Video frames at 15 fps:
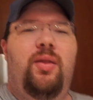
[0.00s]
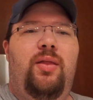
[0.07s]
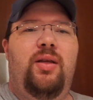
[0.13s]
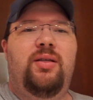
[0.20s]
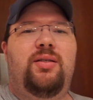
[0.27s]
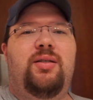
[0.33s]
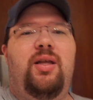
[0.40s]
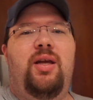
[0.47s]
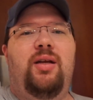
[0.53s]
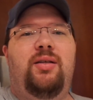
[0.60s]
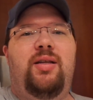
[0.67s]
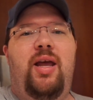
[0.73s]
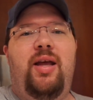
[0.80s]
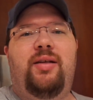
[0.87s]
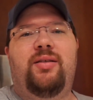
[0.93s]
This thing
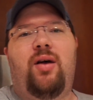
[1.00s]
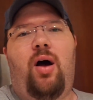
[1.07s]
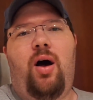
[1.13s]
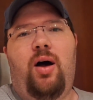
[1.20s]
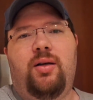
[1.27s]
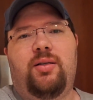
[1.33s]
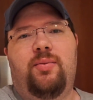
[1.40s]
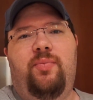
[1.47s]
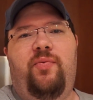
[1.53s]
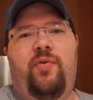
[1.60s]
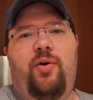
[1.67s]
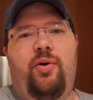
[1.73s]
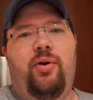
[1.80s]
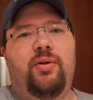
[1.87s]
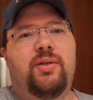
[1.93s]
takes awesome
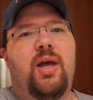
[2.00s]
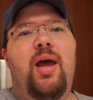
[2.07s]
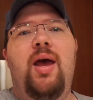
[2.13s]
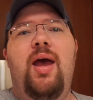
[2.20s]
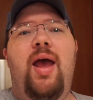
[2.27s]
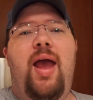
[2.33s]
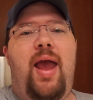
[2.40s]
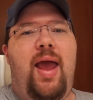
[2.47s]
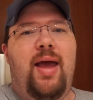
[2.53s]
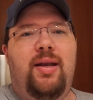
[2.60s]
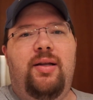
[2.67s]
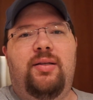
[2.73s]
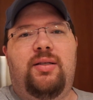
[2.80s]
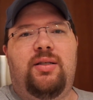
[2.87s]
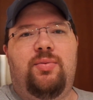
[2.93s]
photos,
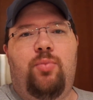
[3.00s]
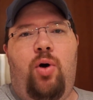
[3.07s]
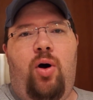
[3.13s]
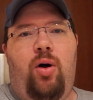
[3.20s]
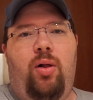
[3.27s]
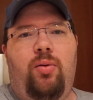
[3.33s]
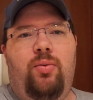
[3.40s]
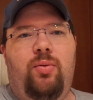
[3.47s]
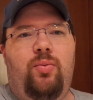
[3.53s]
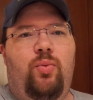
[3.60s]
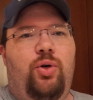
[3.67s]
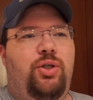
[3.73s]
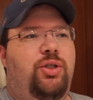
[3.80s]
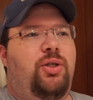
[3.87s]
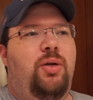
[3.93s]
and it's small,
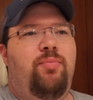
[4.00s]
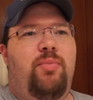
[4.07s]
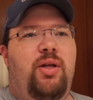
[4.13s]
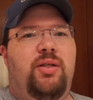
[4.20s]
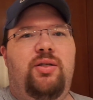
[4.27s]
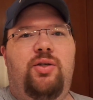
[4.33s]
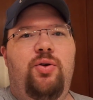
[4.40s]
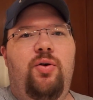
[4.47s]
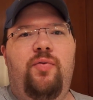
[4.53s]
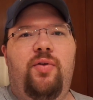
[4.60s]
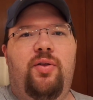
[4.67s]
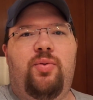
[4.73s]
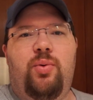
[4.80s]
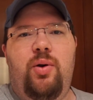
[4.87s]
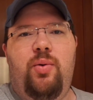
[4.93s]
which meets two of
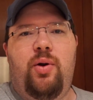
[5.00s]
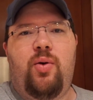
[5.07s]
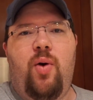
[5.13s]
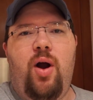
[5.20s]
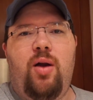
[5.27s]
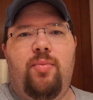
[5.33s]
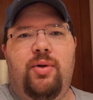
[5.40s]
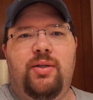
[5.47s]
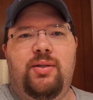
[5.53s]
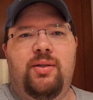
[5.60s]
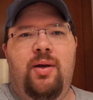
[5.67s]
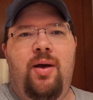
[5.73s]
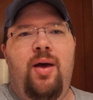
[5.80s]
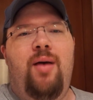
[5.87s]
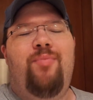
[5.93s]
the three
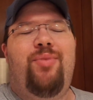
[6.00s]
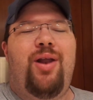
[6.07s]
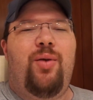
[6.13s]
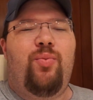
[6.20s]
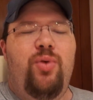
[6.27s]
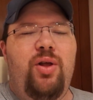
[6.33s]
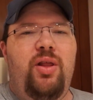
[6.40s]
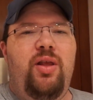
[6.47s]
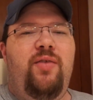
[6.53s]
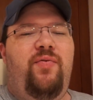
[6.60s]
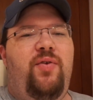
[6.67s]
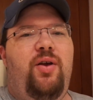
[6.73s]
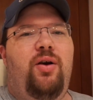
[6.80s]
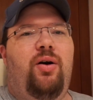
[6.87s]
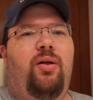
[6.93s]
requirements. But I really
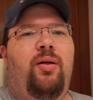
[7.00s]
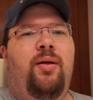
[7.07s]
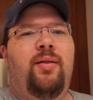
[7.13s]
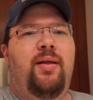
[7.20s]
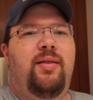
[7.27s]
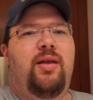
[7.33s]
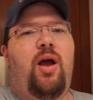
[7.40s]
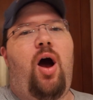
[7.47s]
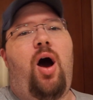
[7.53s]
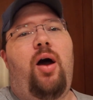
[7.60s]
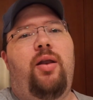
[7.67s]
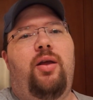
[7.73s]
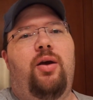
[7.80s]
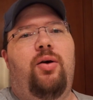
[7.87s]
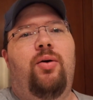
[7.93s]
feel that the
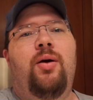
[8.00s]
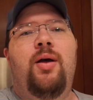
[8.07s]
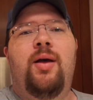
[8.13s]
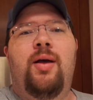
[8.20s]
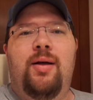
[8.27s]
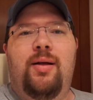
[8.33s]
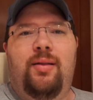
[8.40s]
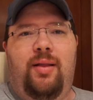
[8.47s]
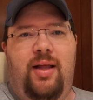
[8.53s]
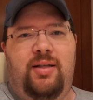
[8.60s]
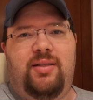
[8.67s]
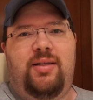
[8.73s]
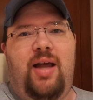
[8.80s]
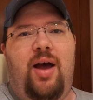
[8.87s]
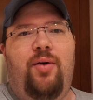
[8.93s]
audio
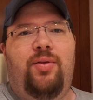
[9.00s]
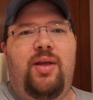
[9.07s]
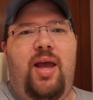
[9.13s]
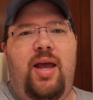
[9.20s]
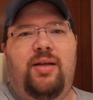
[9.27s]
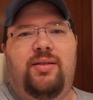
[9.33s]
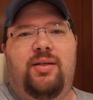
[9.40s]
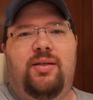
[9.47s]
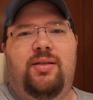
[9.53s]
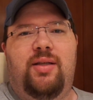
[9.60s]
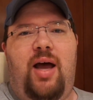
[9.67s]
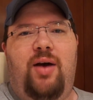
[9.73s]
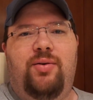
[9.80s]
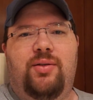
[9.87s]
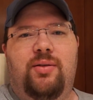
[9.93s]
lets down the
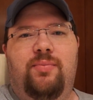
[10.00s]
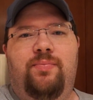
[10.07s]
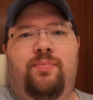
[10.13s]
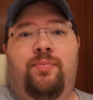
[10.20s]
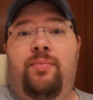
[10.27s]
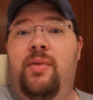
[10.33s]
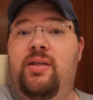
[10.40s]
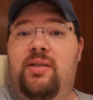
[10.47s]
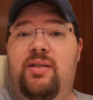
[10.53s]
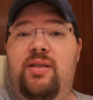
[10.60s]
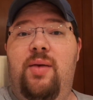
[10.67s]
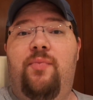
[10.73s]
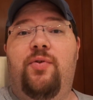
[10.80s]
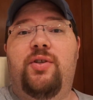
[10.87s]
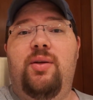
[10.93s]
a6000. This is
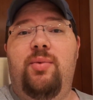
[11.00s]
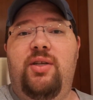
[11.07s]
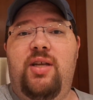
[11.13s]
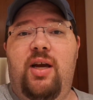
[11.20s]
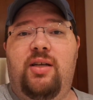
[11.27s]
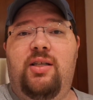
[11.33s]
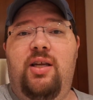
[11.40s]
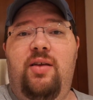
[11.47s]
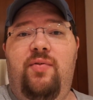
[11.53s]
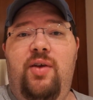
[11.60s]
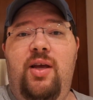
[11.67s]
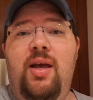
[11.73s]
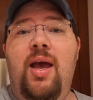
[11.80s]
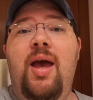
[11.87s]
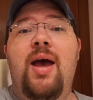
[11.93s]
Tim for
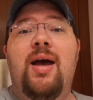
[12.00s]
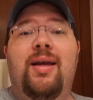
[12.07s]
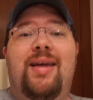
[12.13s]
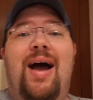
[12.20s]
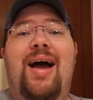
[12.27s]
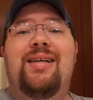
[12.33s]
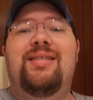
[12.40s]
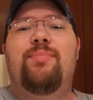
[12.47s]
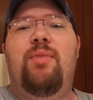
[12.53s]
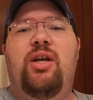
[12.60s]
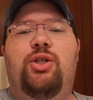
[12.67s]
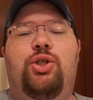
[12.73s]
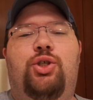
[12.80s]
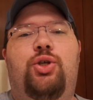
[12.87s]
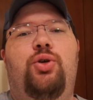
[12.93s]
TimmyTechTV. Guys, make
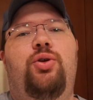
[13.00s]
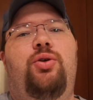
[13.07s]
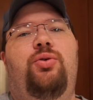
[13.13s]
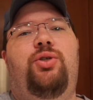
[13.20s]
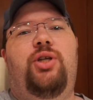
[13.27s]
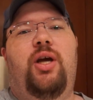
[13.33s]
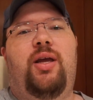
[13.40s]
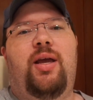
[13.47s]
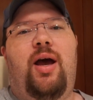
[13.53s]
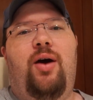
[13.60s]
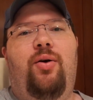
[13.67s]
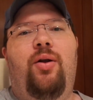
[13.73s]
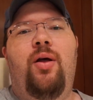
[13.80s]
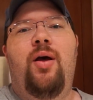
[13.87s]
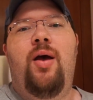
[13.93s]
sure you check
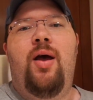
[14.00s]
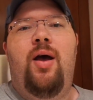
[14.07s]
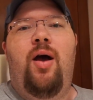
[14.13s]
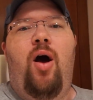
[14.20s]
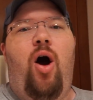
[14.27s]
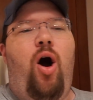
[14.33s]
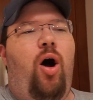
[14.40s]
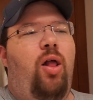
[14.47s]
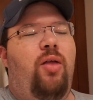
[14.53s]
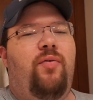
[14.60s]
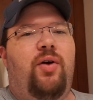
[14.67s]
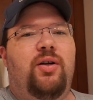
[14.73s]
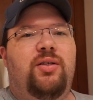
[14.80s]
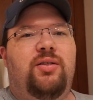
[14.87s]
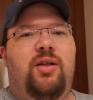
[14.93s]
out all of
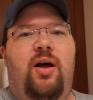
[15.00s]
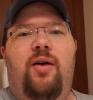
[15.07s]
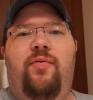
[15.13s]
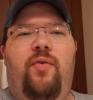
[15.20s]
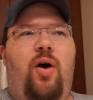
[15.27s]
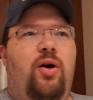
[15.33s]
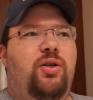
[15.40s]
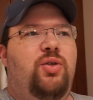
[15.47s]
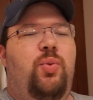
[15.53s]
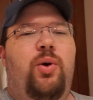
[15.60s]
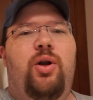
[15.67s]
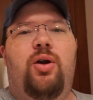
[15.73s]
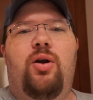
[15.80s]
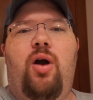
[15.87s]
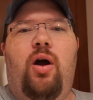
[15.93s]
our stuff, our
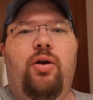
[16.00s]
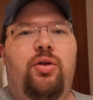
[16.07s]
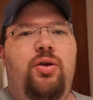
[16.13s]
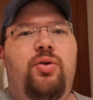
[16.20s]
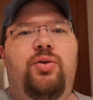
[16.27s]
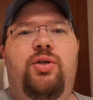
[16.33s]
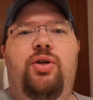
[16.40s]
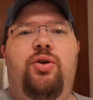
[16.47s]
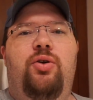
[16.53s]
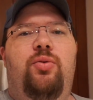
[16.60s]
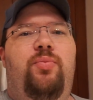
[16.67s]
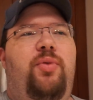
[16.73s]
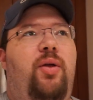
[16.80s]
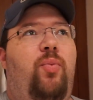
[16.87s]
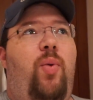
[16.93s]
Twitter, our
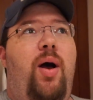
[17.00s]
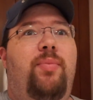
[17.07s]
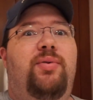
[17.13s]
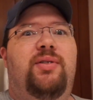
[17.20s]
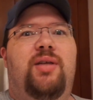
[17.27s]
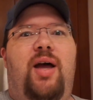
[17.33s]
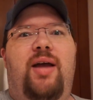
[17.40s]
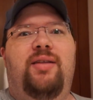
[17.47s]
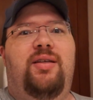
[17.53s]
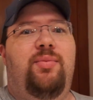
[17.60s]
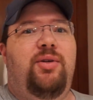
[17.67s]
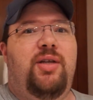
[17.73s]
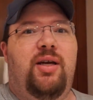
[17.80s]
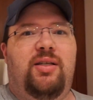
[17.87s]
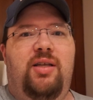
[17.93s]
YouTube, the website,
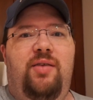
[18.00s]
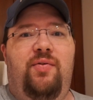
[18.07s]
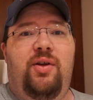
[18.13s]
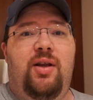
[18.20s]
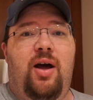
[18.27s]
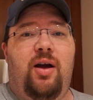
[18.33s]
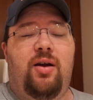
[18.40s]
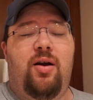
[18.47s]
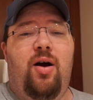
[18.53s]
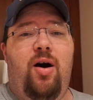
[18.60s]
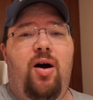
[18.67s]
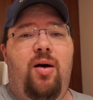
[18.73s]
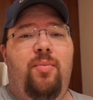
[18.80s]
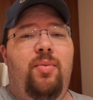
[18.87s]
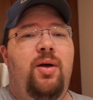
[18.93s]

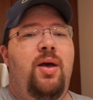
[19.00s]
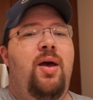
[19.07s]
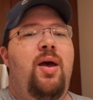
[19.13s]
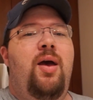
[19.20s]
TimmyTechTV.com,